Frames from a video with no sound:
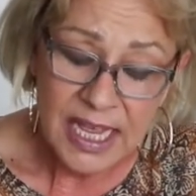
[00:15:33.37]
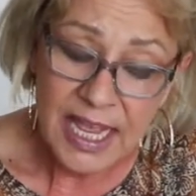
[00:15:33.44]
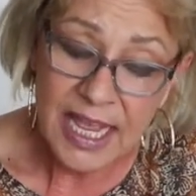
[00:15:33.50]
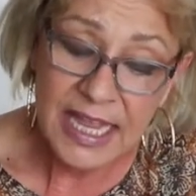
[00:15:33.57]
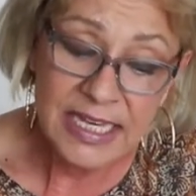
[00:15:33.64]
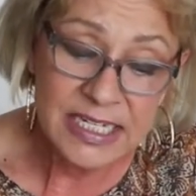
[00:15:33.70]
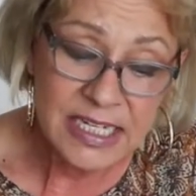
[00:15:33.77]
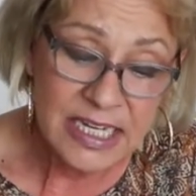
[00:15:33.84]

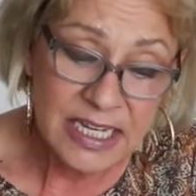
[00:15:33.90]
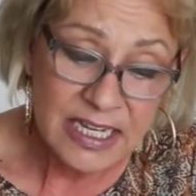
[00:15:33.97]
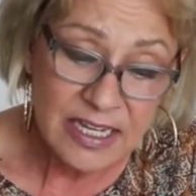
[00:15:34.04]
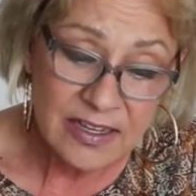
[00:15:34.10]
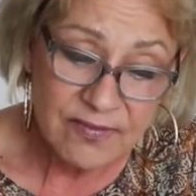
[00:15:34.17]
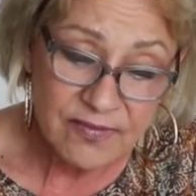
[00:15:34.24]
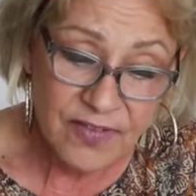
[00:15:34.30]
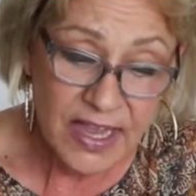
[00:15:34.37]
ending,
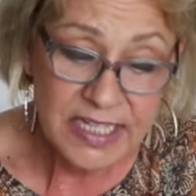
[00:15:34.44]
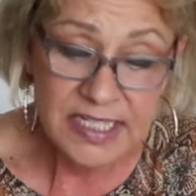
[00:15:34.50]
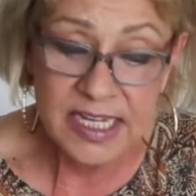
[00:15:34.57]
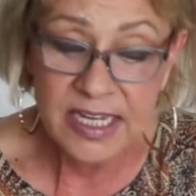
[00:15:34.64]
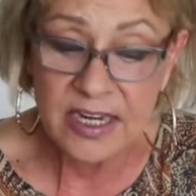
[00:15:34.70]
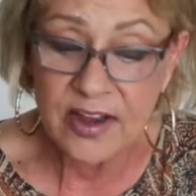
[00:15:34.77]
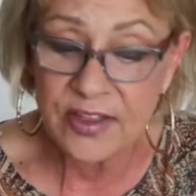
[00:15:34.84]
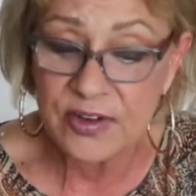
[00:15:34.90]

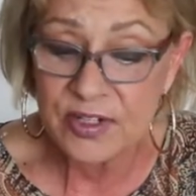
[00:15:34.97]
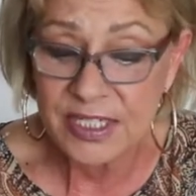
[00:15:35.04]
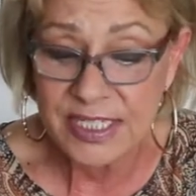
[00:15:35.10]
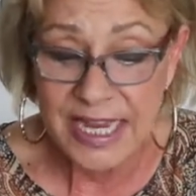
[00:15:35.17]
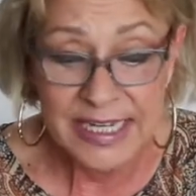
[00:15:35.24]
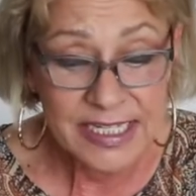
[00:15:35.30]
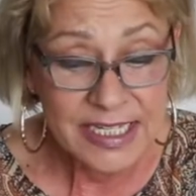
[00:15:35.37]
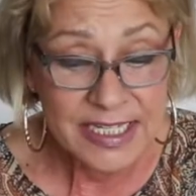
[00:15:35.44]
facing another
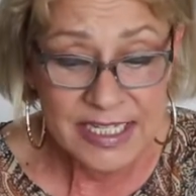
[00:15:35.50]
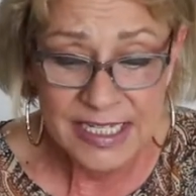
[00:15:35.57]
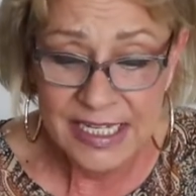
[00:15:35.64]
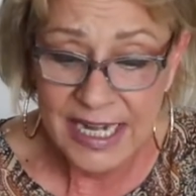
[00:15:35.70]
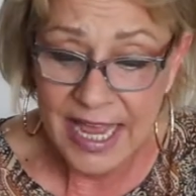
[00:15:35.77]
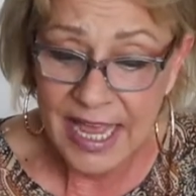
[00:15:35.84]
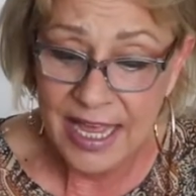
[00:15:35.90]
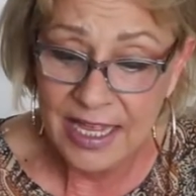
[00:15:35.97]
sentence
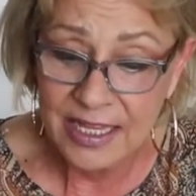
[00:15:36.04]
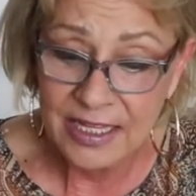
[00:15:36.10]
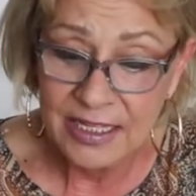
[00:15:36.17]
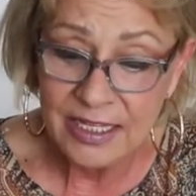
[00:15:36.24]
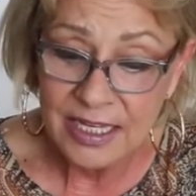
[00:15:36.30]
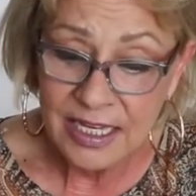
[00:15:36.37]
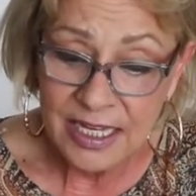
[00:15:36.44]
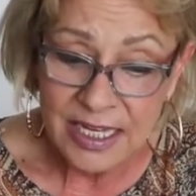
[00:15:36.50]
in hell,